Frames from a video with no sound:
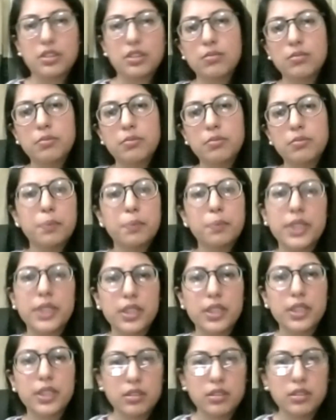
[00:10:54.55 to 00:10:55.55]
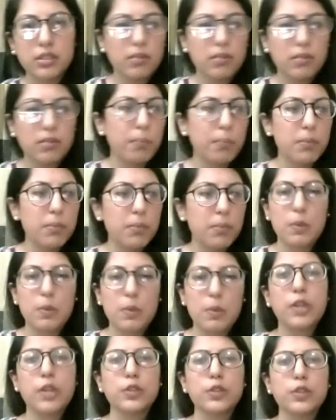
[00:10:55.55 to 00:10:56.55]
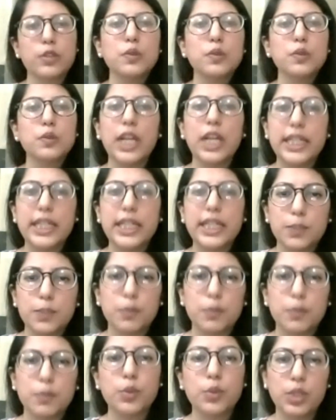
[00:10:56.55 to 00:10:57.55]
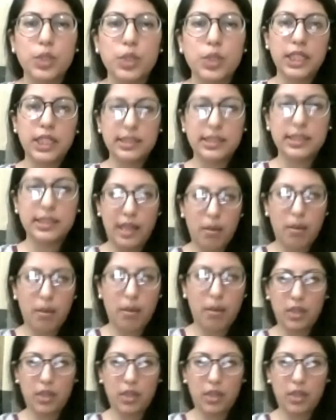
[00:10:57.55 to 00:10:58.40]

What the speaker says: prepared maybe one or two nights before the exam,